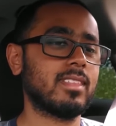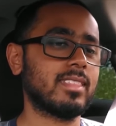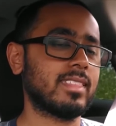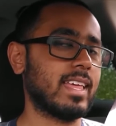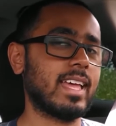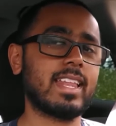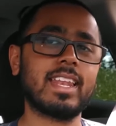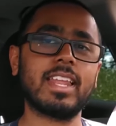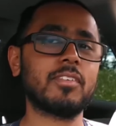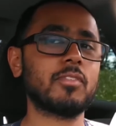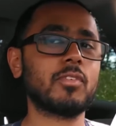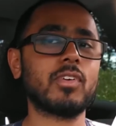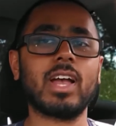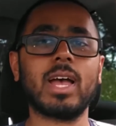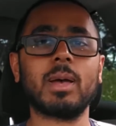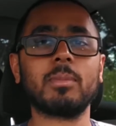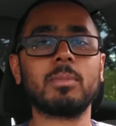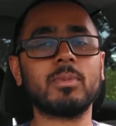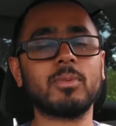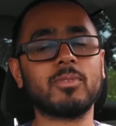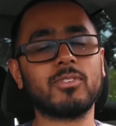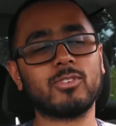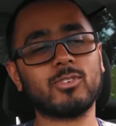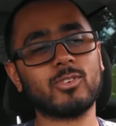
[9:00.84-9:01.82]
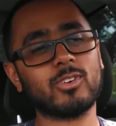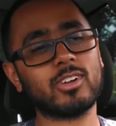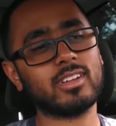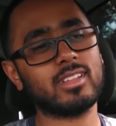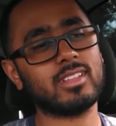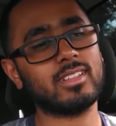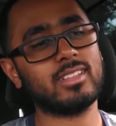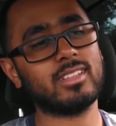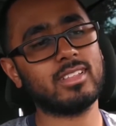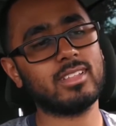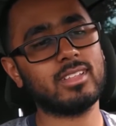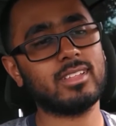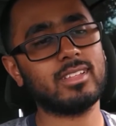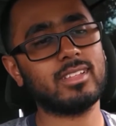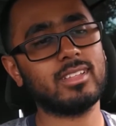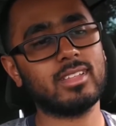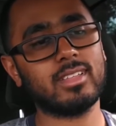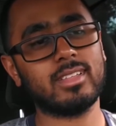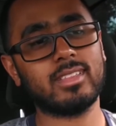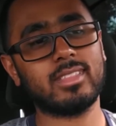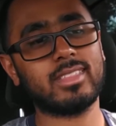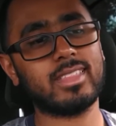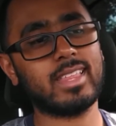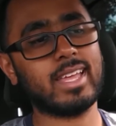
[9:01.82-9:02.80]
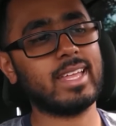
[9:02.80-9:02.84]
That never happened before. I
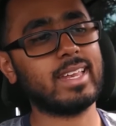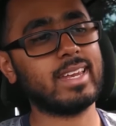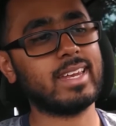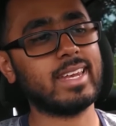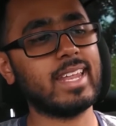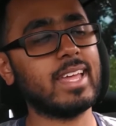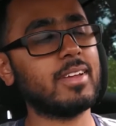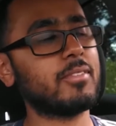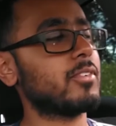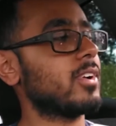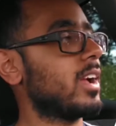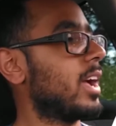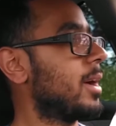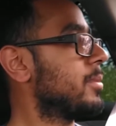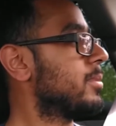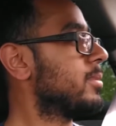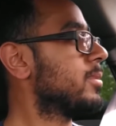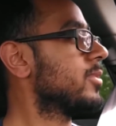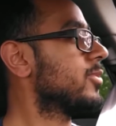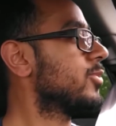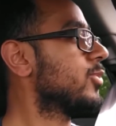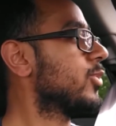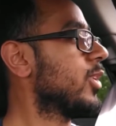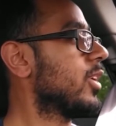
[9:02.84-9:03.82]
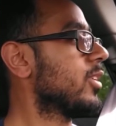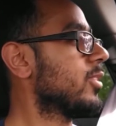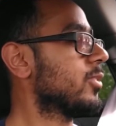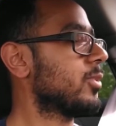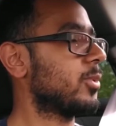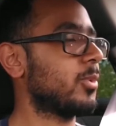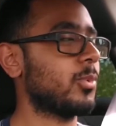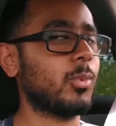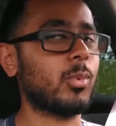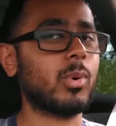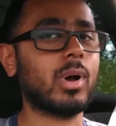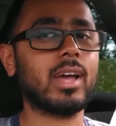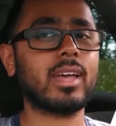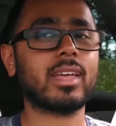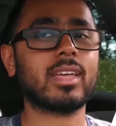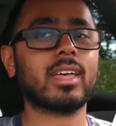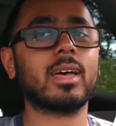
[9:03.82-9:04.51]
don't know why it